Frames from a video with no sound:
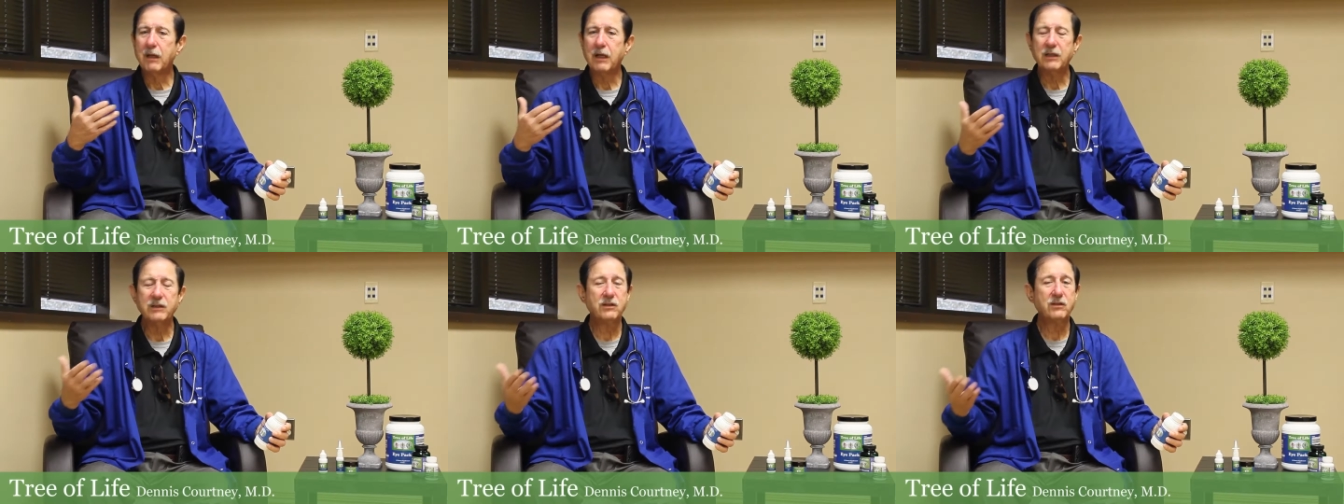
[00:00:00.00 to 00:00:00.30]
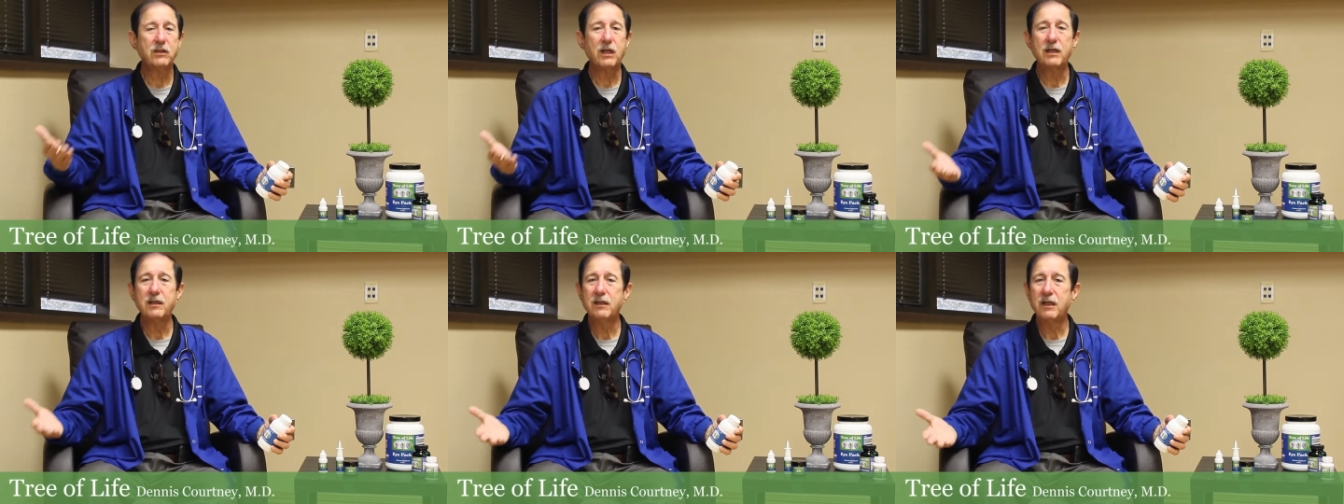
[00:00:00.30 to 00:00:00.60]
a
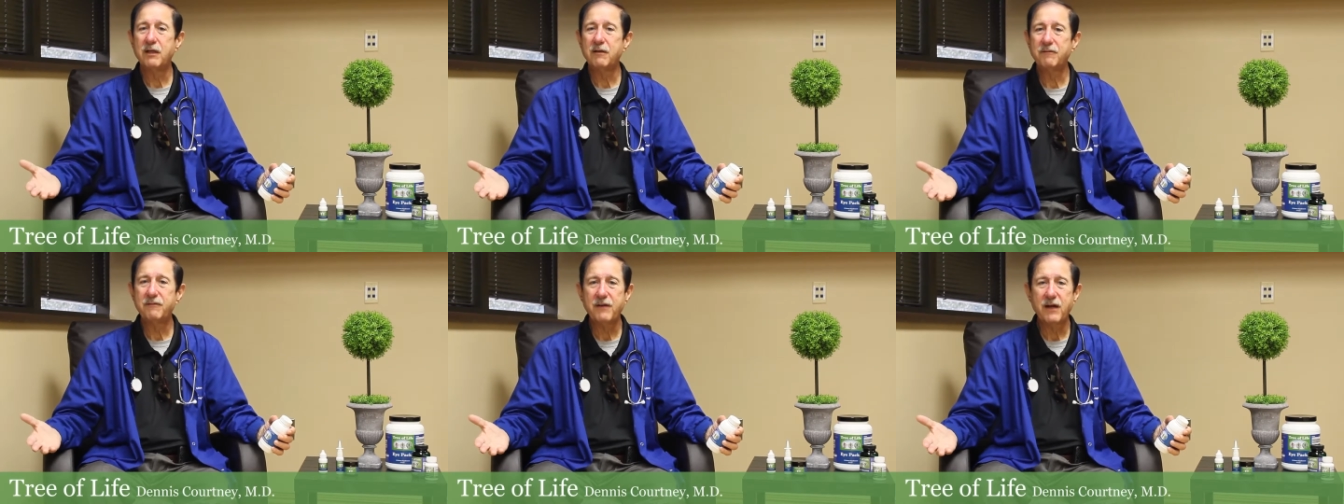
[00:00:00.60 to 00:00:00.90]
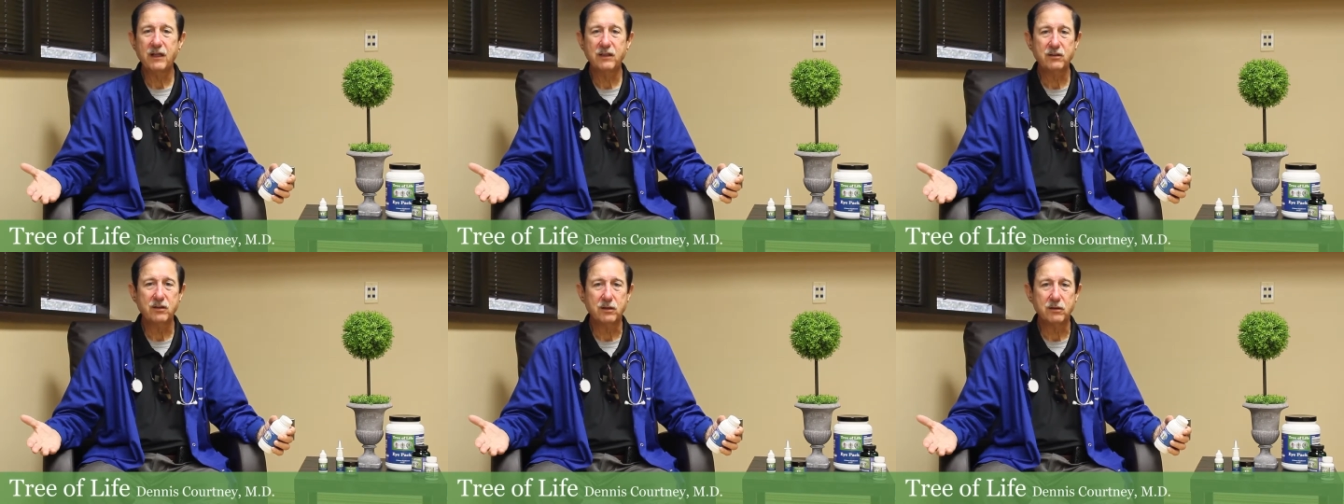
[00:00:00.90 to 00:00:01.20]
sudden
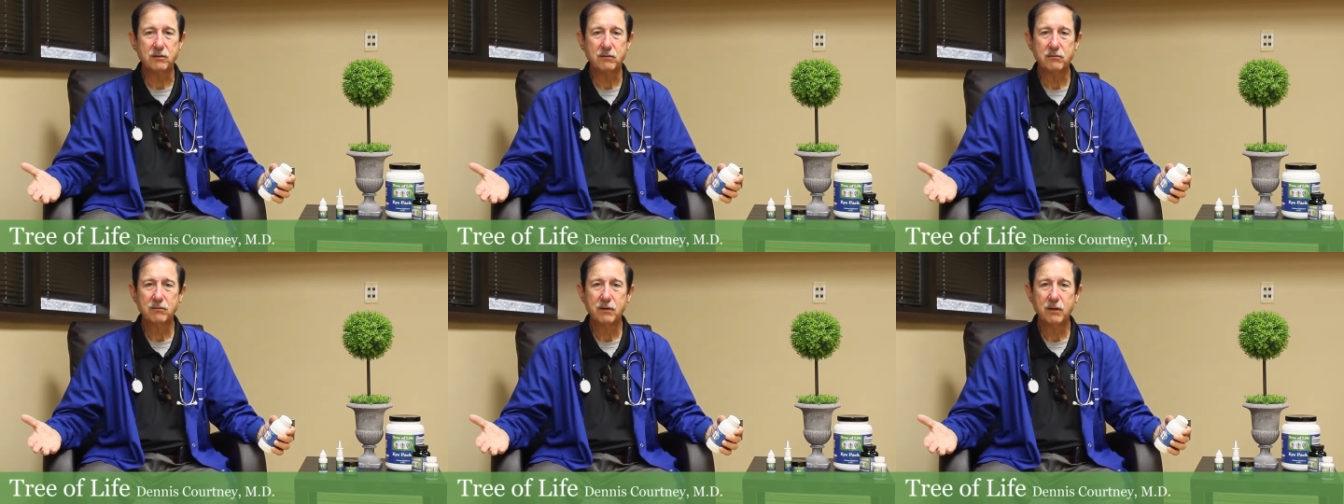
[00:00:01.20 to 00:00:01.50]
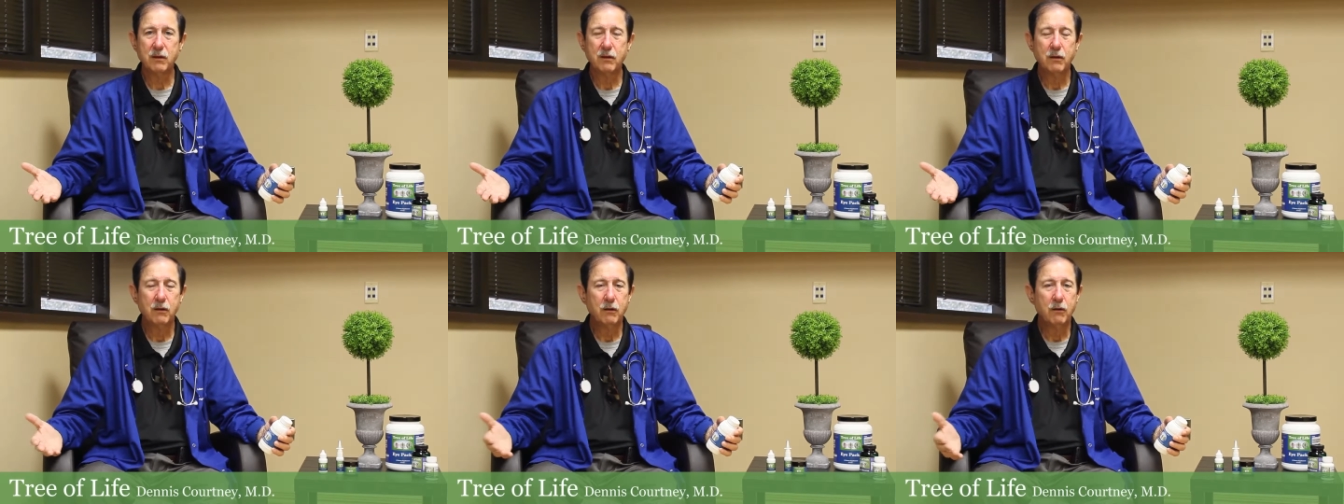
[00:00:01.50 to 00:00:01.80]
infection,
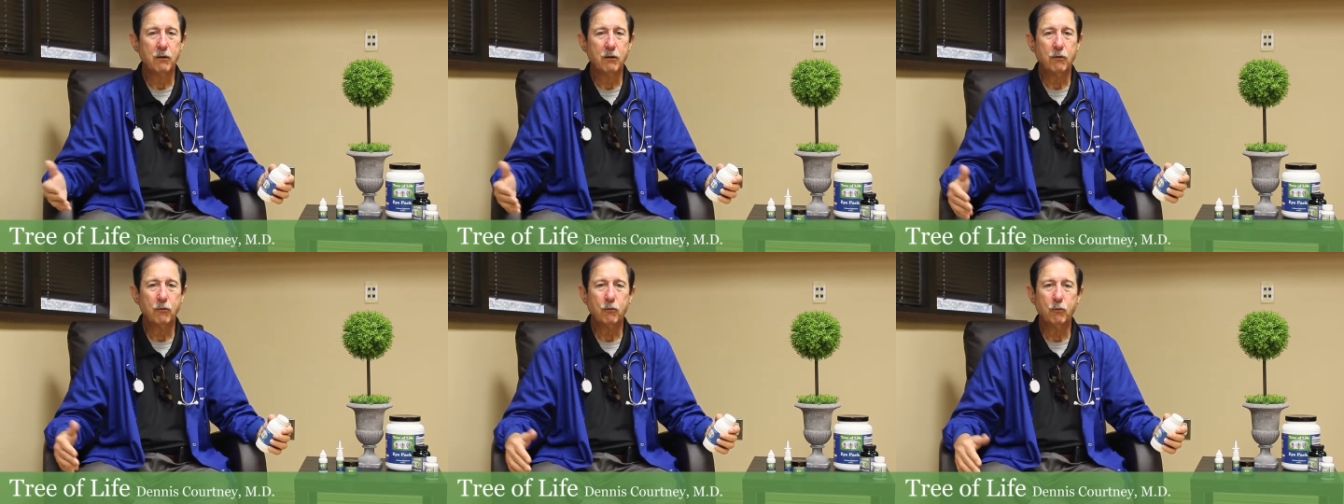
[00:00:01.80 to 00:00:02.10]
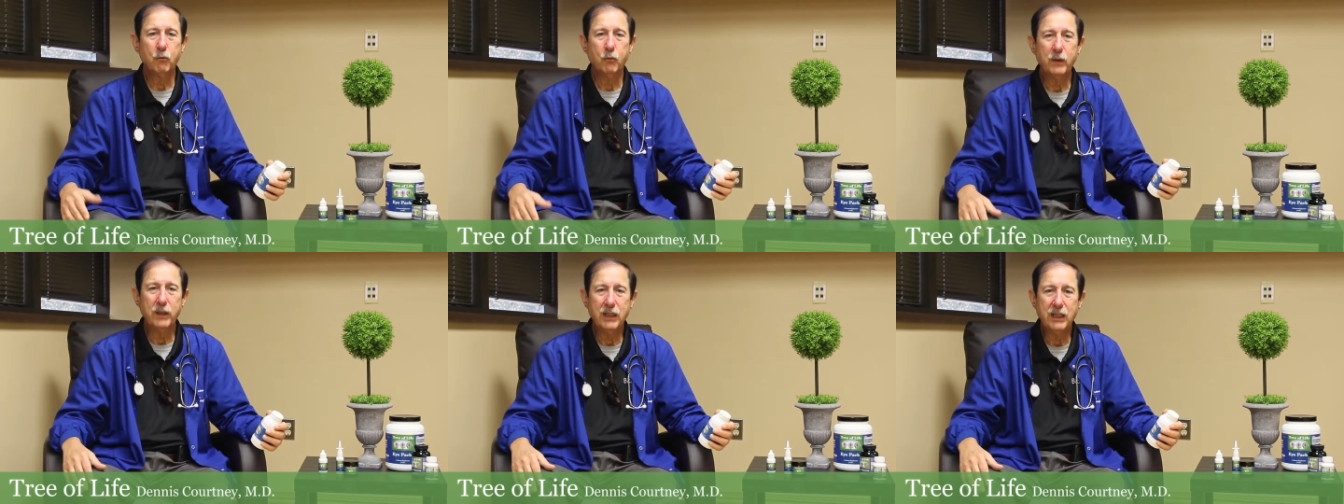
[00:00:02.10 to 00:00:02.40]

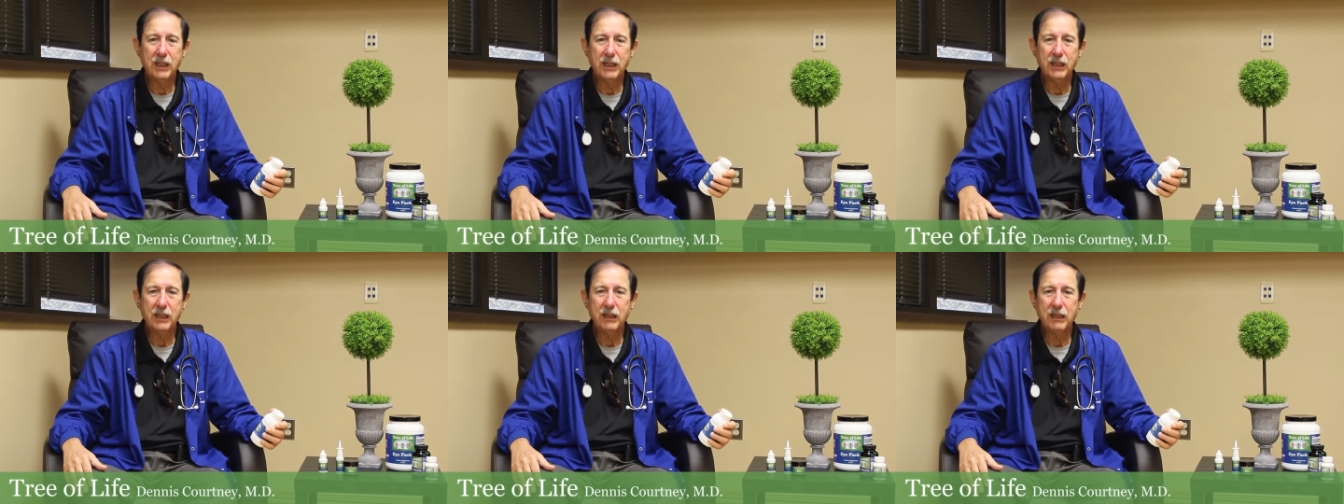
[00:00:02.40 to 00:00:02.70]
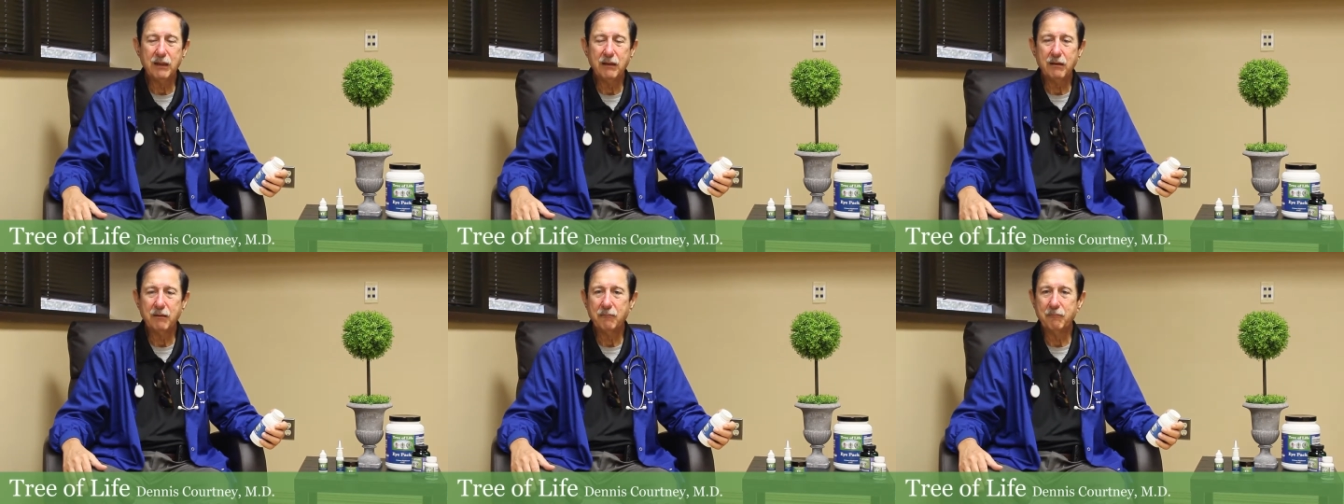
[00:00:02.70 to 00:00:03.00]

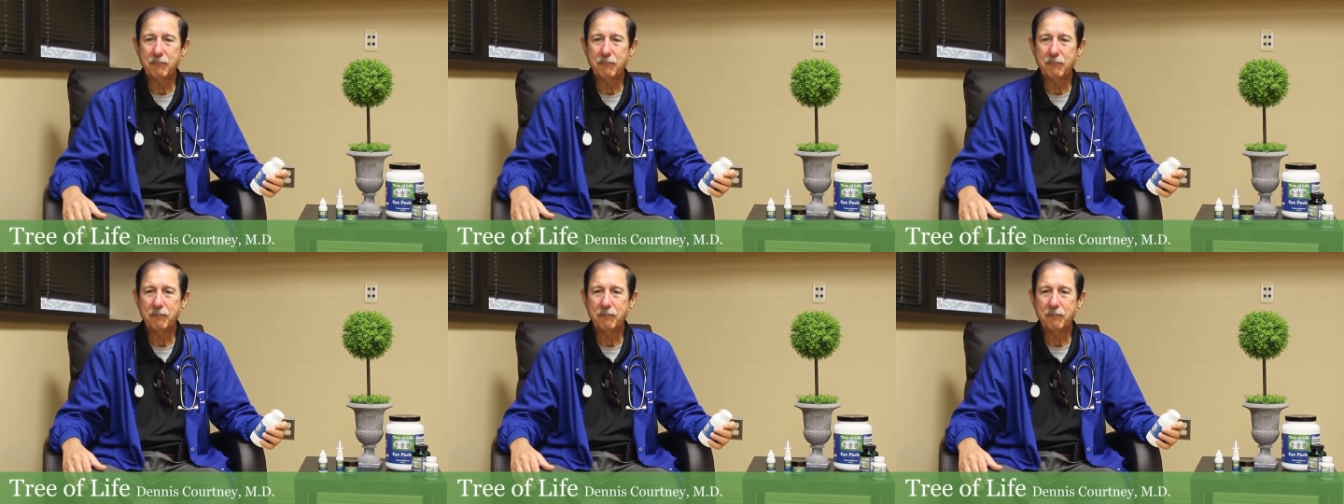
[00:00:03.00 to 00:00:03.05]
we